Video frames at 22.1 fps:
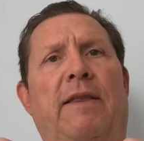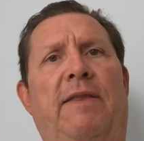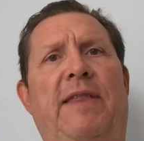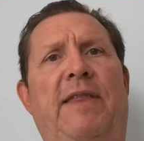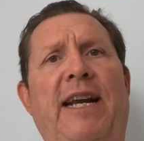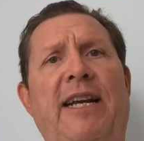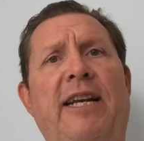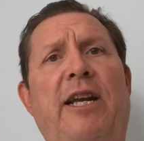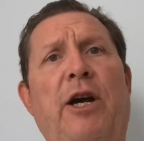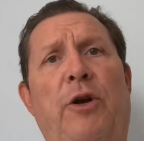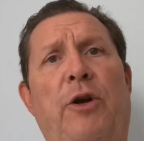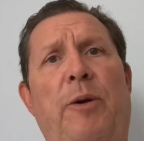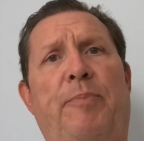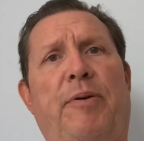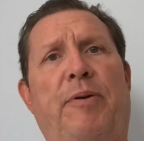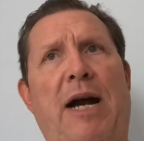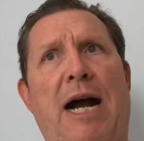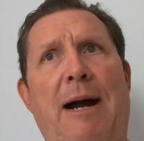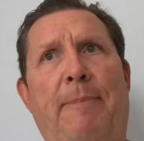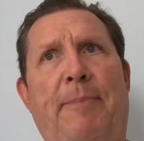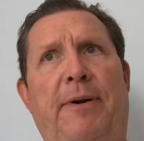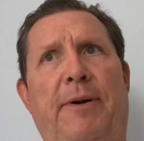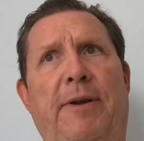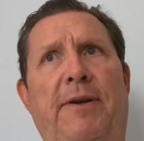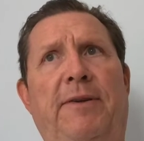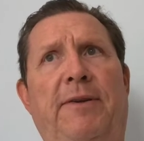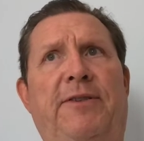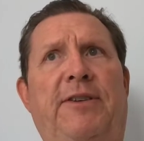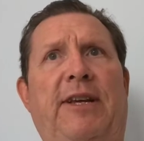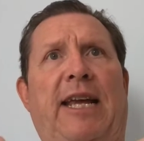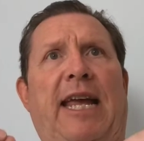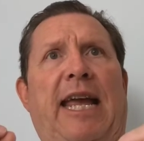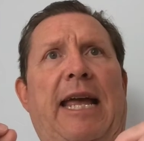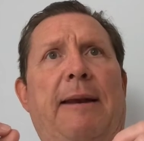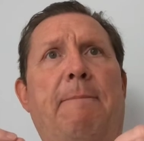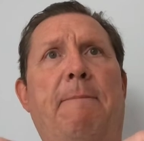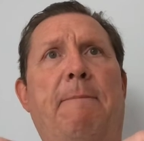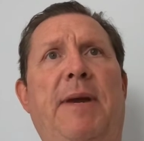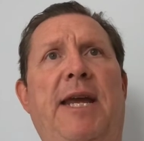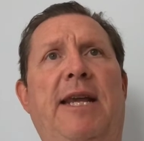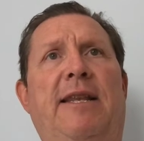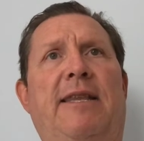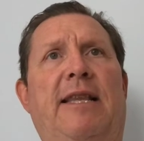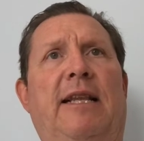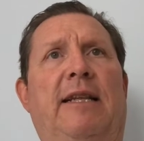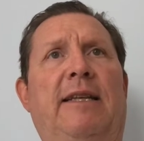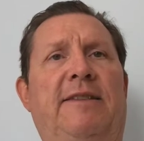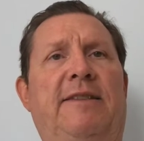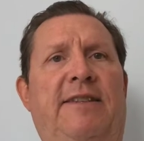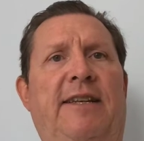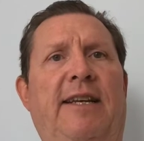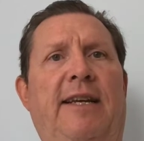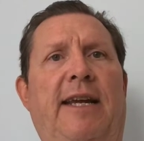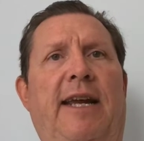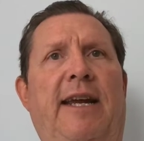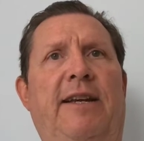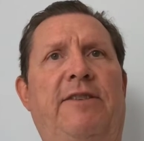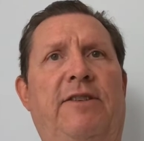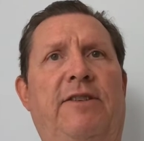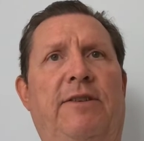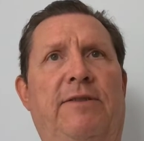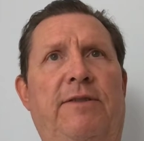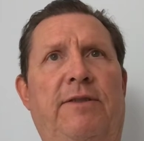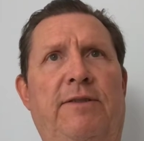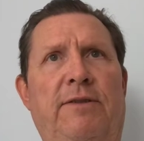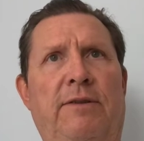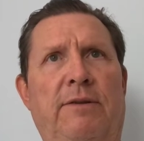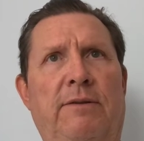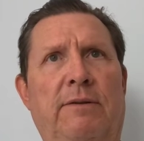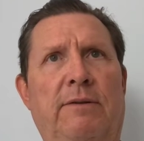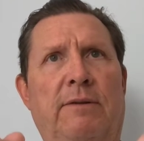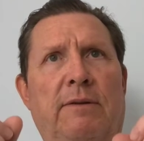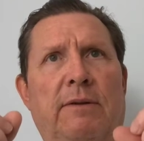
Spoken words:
Then go to properties and meet the listing agents.